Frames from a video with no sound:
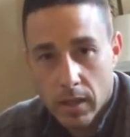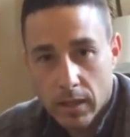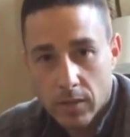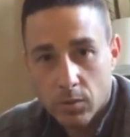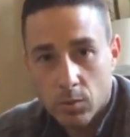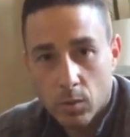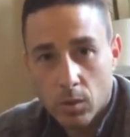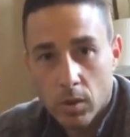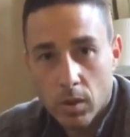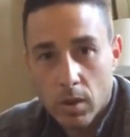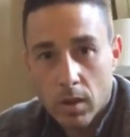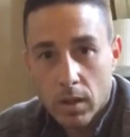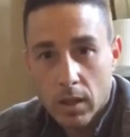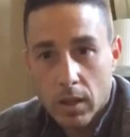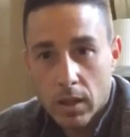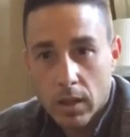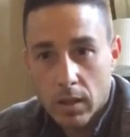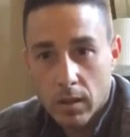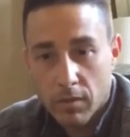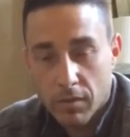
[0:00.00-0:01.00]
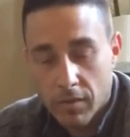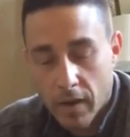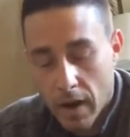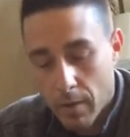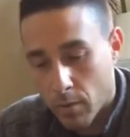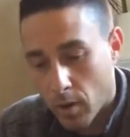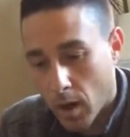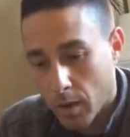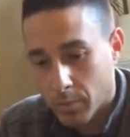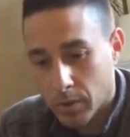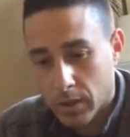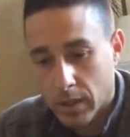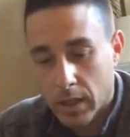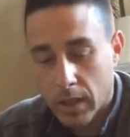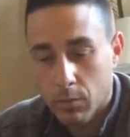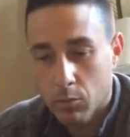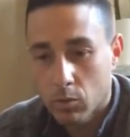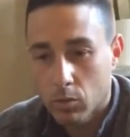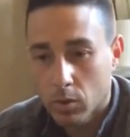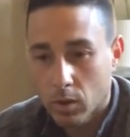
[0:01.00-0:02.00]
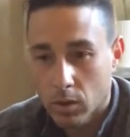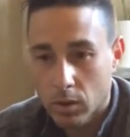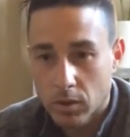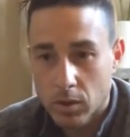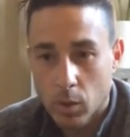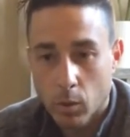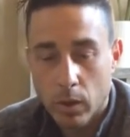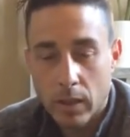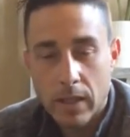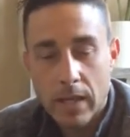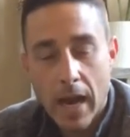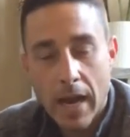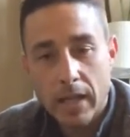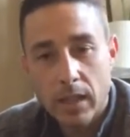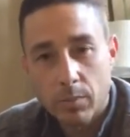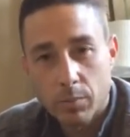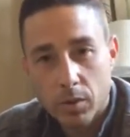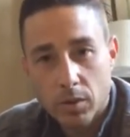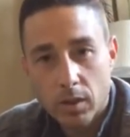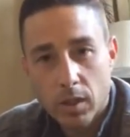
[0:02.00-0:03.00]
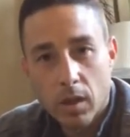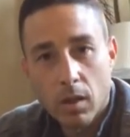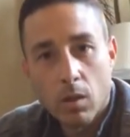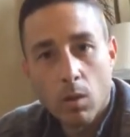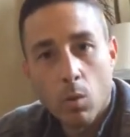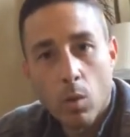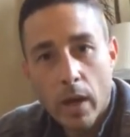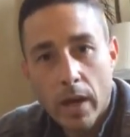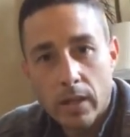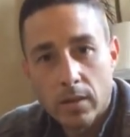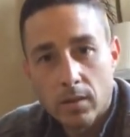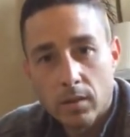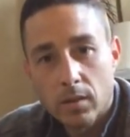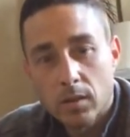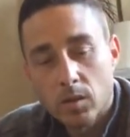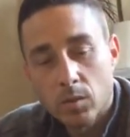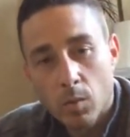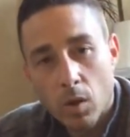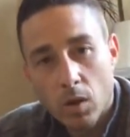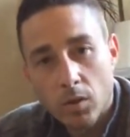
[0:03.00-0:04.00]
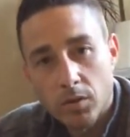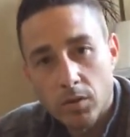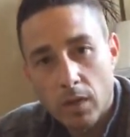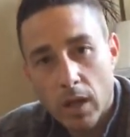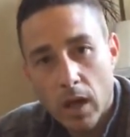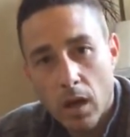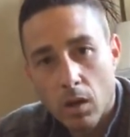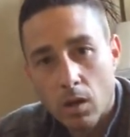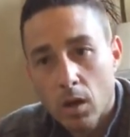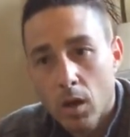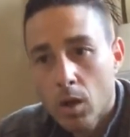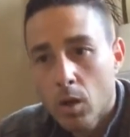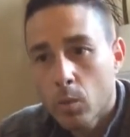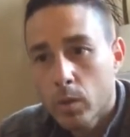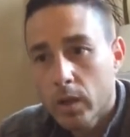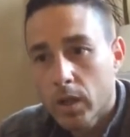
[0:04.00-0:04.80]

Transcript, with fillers: That's really the key. The fiber optic cable is going 90% of the way to the small cell.